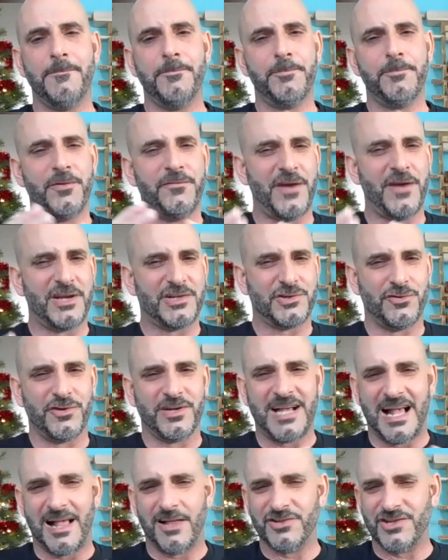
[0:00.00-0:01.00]
professional
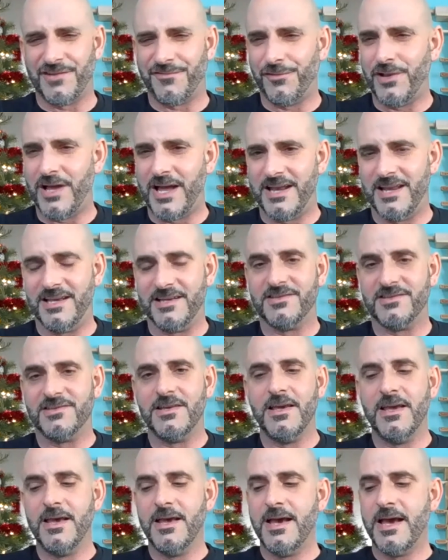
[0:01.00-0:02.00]
and college athletics
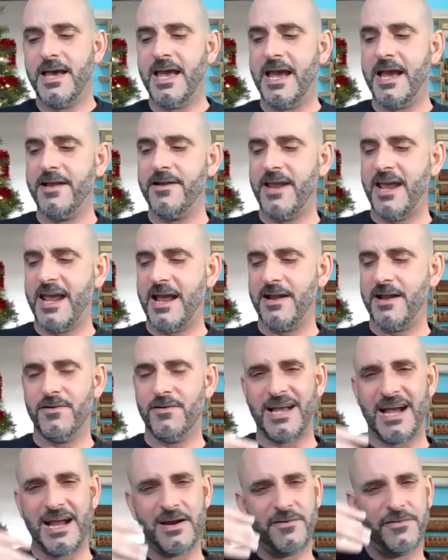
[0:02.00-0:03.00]

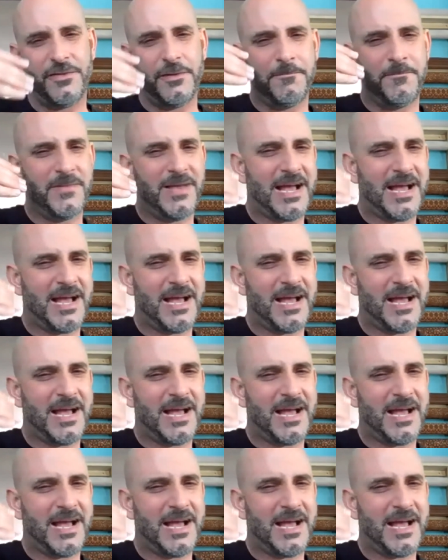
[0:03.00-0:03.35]
and kind of